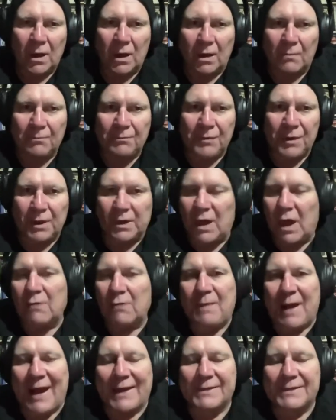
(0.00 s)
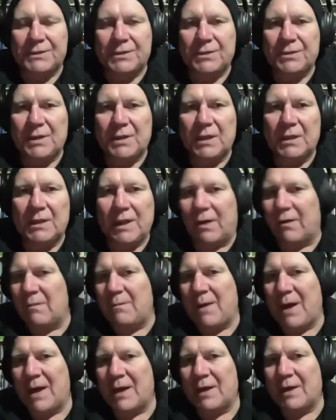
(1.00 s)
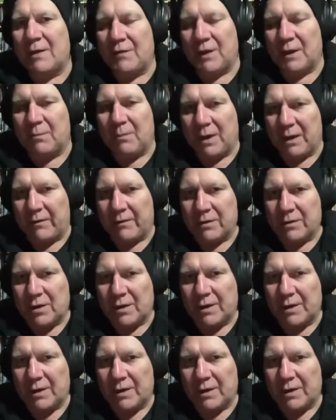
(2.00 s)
that go back to the Lower Paleolithic period.